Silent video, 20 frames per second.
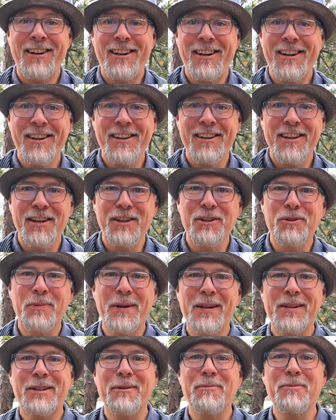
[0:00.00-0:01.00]
Hi and
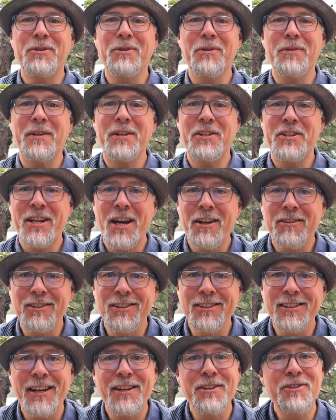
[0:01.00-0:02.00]
welcome to the
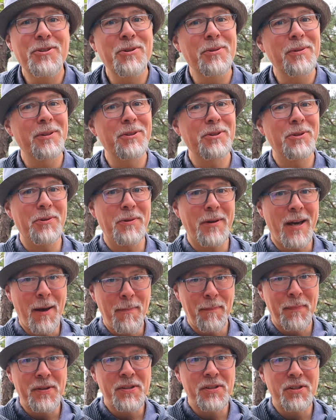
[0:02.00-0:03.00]
channel and to a new
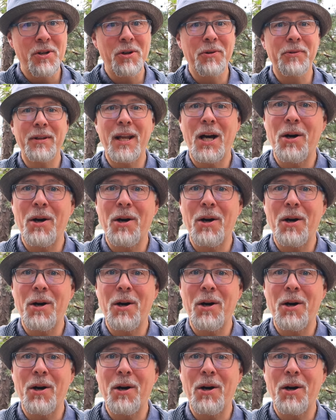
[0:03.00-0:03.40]
episode.